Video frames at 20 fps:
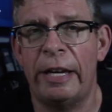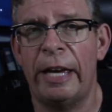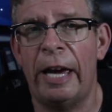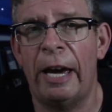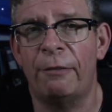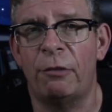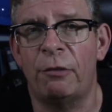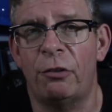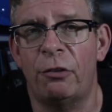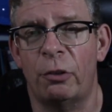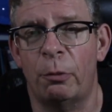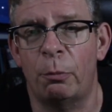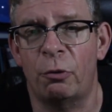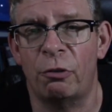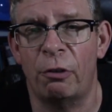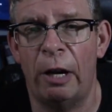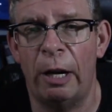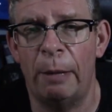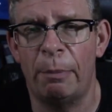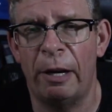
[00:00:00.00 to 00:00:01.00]
you have to
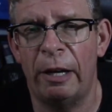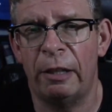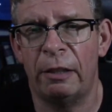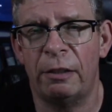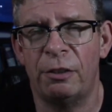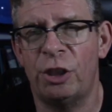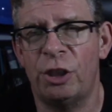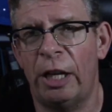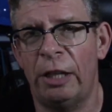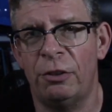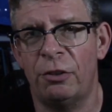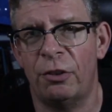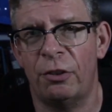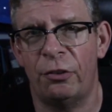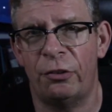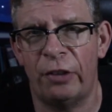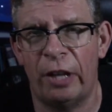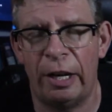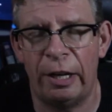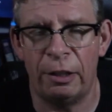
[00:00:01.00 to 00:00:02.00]
subscribe. I changed the
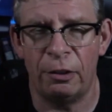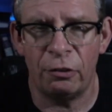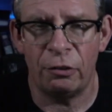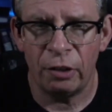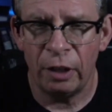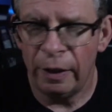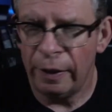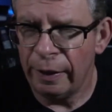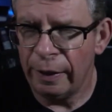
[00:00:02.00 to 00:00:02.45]
settings.